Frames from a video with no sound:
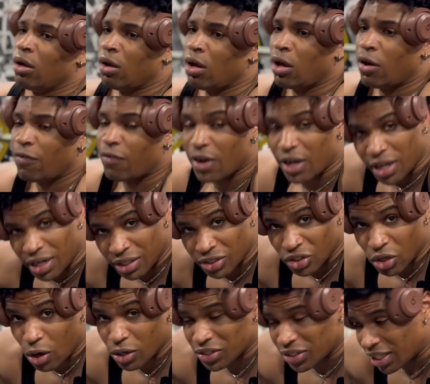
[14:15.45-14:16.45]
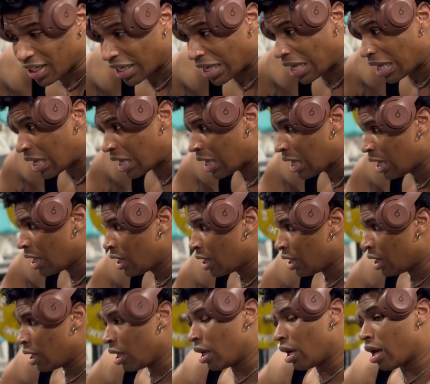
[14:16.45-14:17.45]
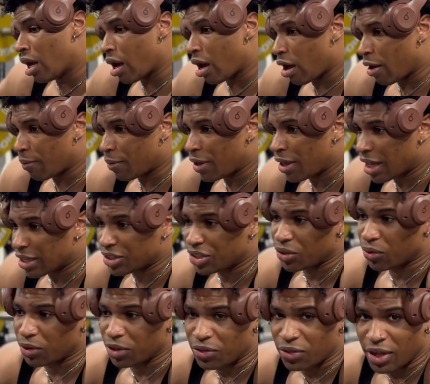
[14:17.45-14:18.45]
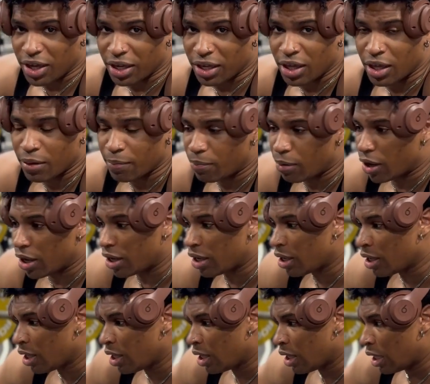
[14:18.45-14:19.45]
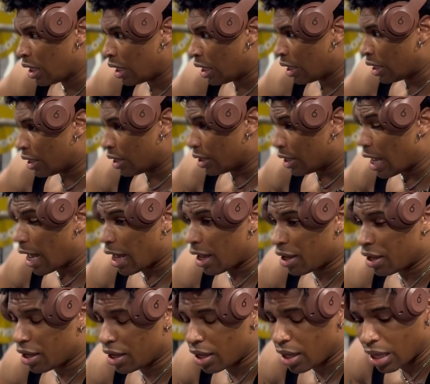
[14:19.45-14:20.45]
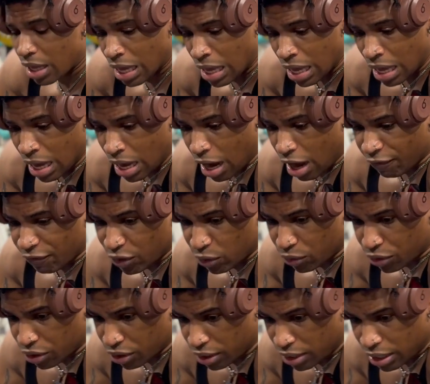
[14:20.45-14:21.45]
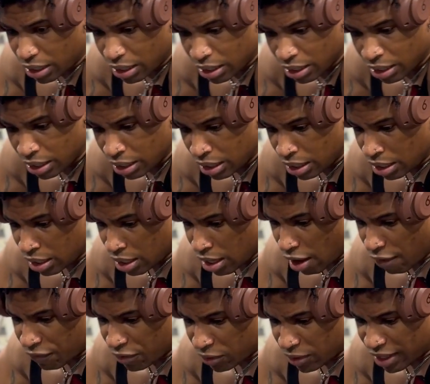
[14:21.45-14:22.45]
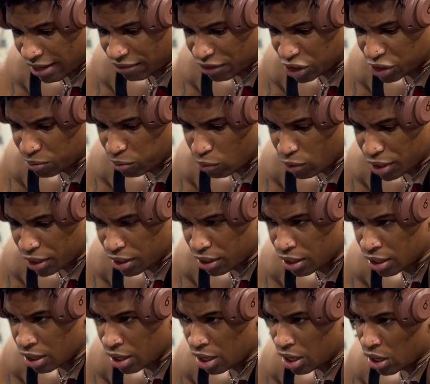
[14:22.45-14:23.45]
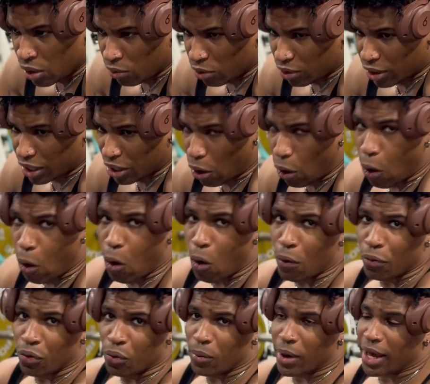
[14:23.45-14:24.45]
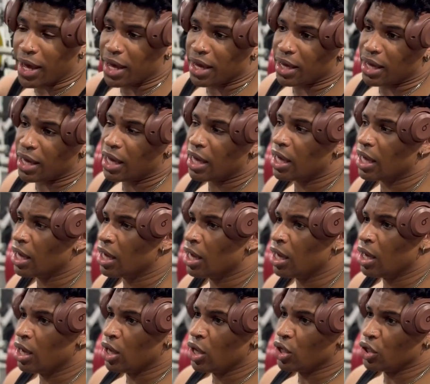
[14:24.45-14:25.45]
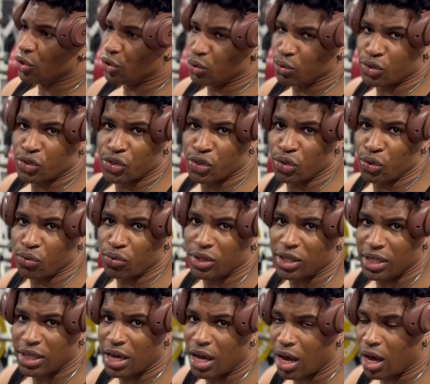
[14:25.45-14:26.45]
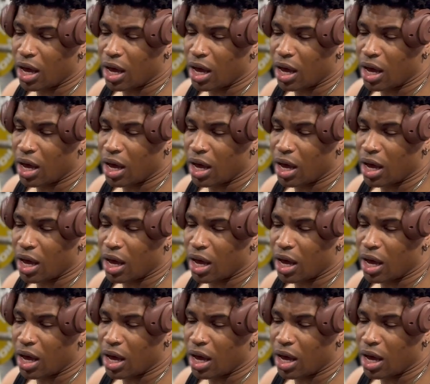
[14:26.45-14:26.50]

fucking exhausting. That's the only thing. But yeah, I feel good. I feel like at this point we're like all the way used to the